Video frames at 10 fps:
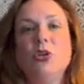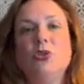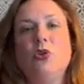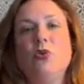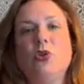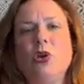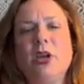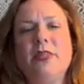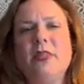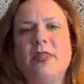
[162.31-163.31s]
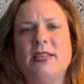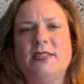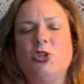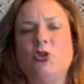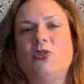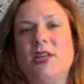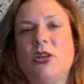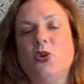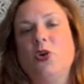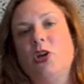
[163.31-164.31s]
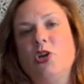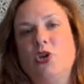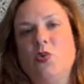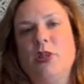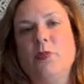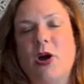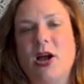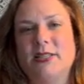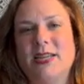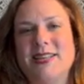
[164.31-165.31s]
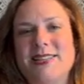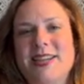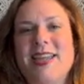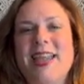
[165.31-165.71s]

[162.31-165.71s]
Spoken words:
So you can look at the things that you said you're going to do in the process